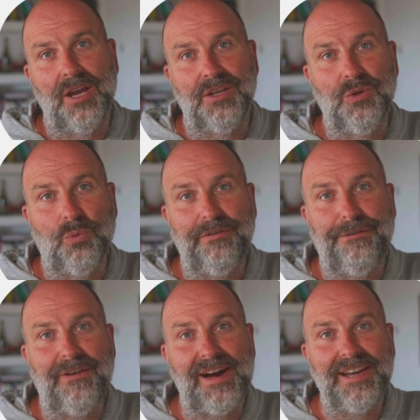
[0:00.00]
You will
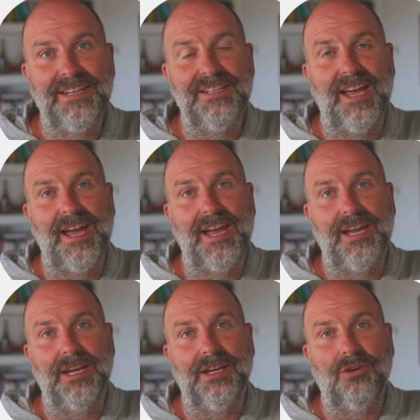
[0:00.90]
find
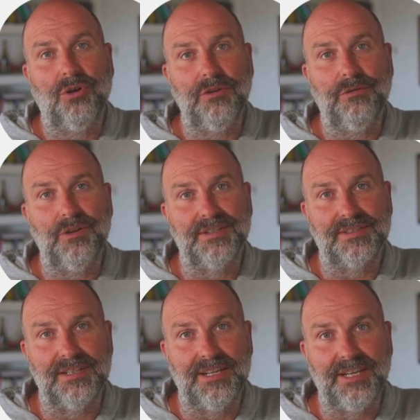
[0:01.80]
a Confluence
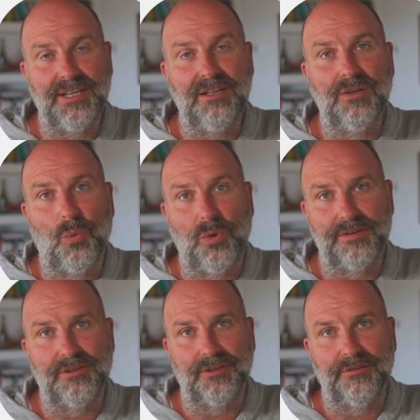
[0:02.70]
link
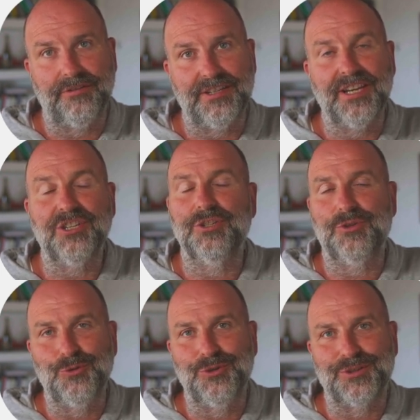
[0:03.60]
with your invitation
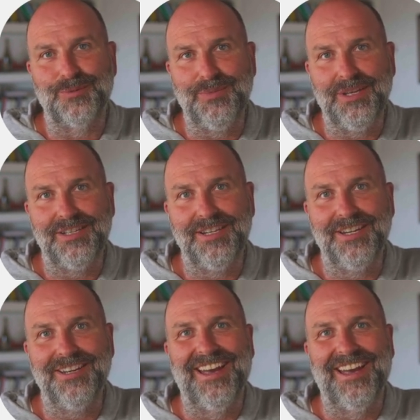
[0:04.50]
to this meeting,